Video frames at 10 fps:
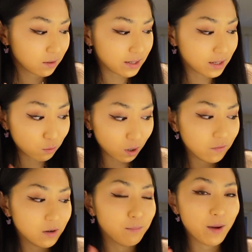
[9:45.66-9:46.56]
the
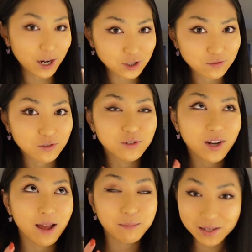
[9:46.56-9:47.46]
Guava, passion fruit,
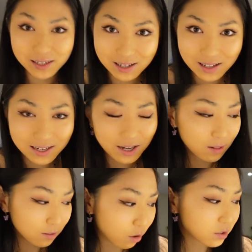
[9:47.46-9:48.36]
and Pina colada a
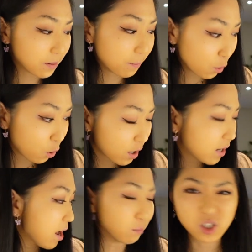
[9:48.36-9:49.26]
lot
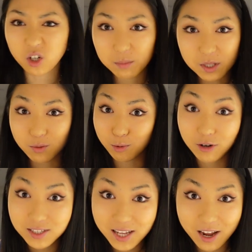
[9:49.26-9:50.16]
more. I'm just going to be super
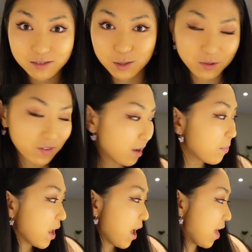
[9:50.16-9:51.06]
honest here, to be fair.
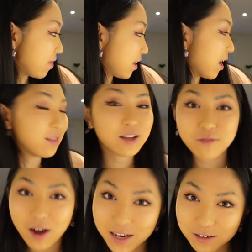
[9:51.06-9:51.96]
And then the
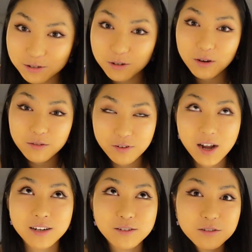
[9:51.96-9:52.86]
final
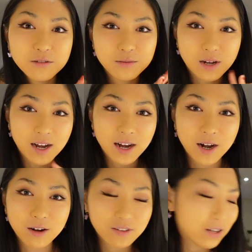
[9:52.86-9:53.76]

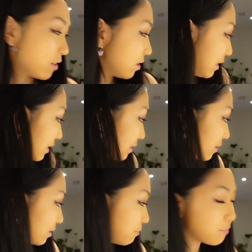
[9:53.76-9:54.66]
flavor
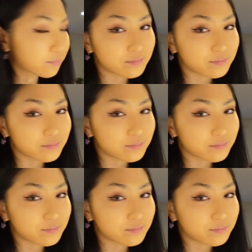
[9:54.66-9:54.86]
is